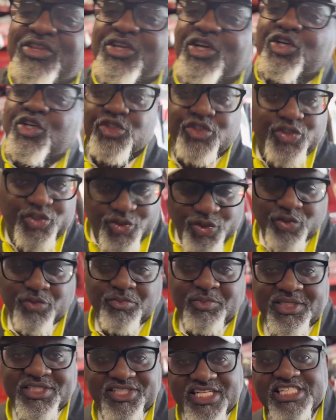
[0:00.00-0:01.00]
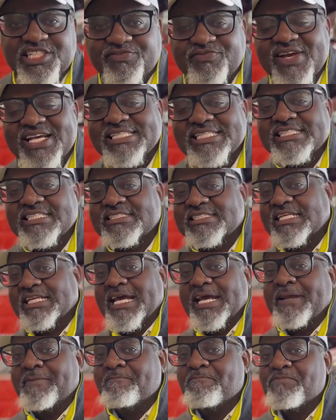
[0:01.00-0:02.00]
consumers, let's face it
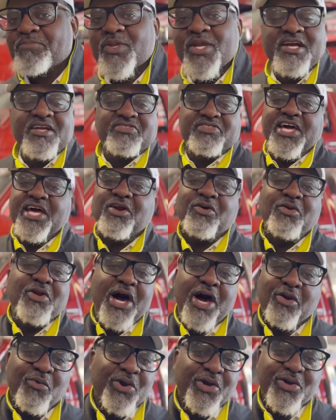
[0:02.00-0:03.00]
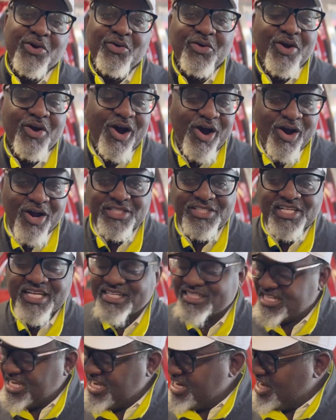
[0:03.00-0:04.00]
today, they don't know how to work on cars.
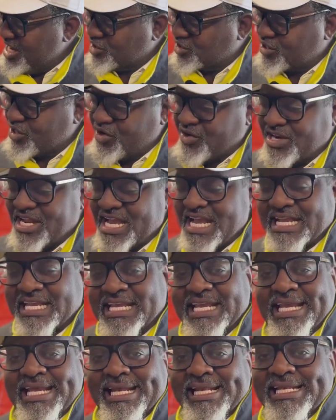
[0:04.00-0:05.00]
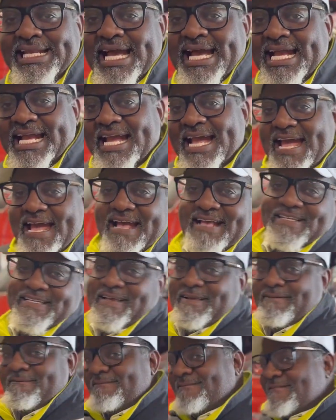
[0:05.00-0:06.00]
They don't know how to turn that key, hit that gas,
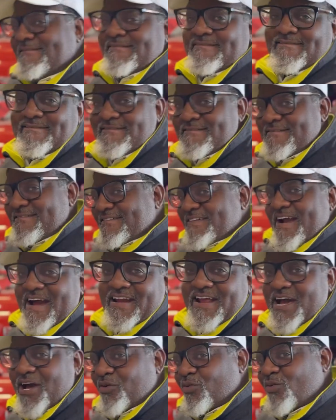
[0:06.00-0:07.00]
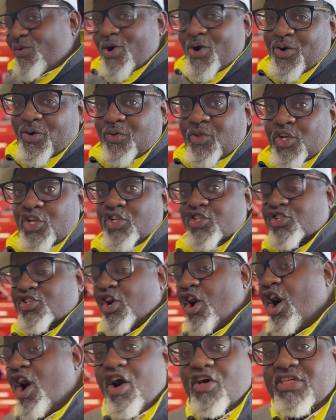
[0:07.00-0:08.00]
and drive down the road. So
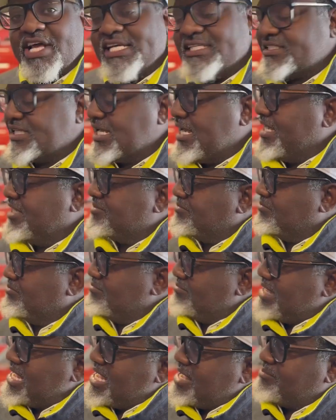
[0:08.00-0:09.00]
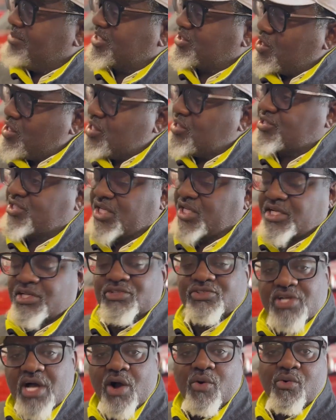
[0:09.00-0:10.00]
all they say is, man, my turn
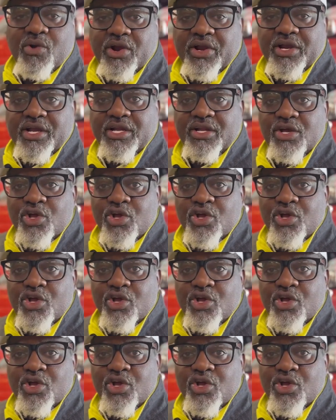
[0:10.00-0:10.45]
signal's not working.